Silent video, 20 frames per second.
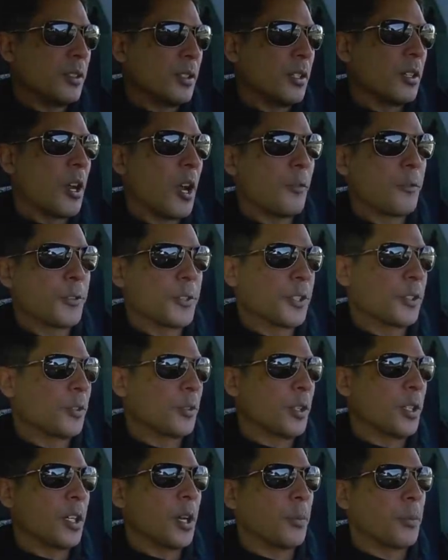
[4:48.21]
Our office is
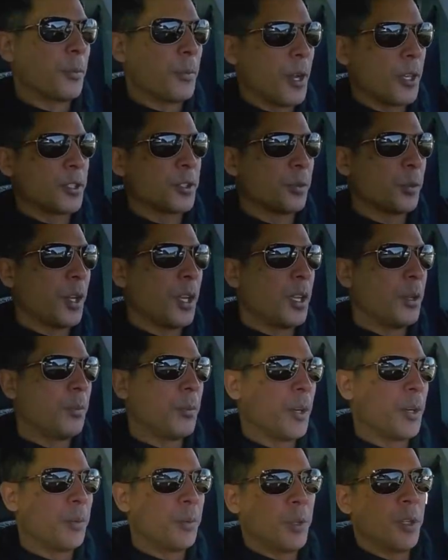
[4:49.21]
only a couple miles away,
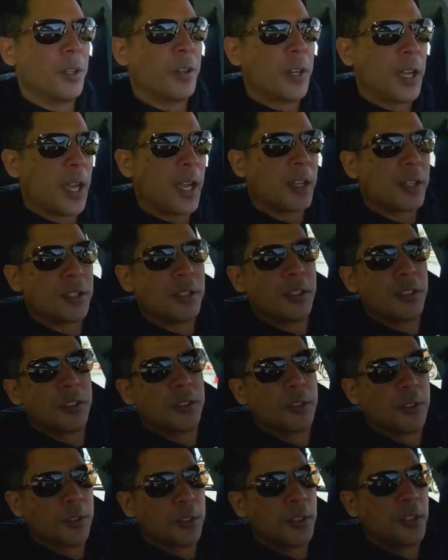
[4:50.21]
but we are actually
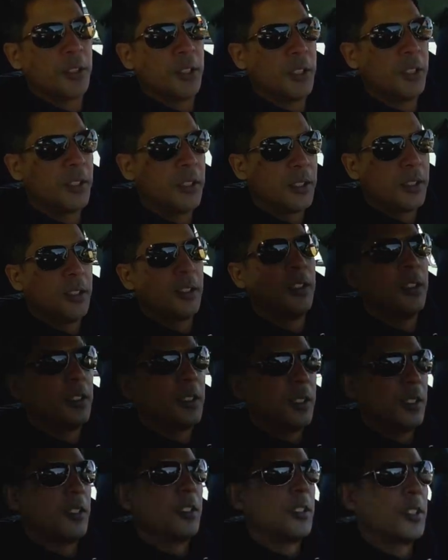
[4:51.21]
circling
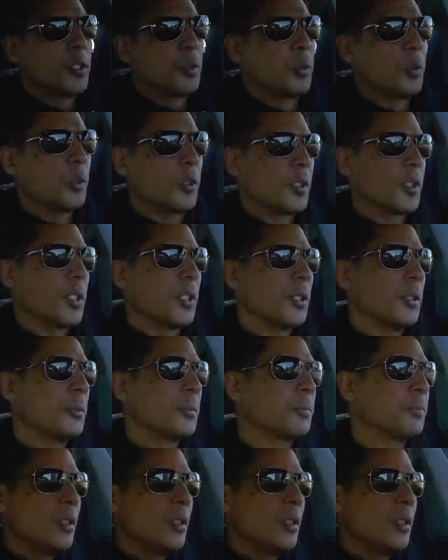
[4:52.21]
towards it.